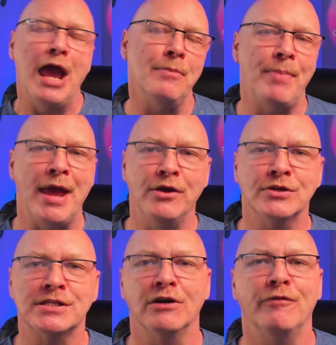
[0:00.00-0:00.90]
and pay your
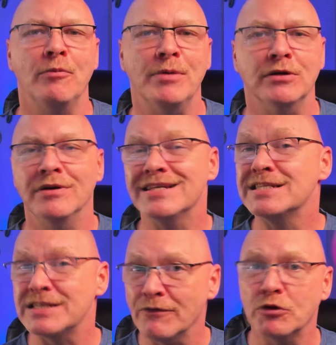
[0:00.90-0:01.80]
cell phone bill
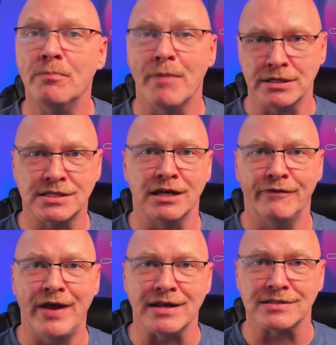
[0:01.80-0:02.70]
several months in
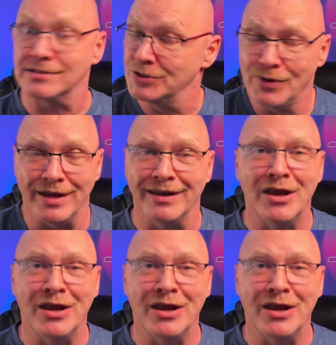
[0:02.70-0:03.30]
advance. That's right.